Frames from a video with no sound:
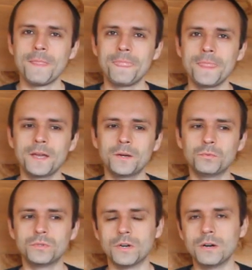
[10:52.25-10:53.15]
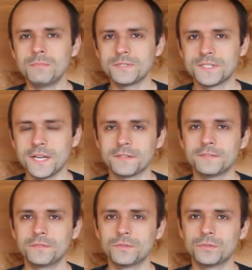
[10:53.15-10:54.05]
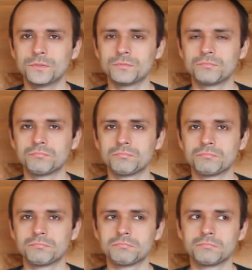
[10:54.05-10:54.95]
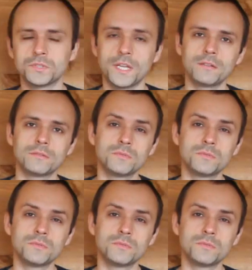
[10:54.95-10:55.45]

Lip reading: Now we're almost done for today.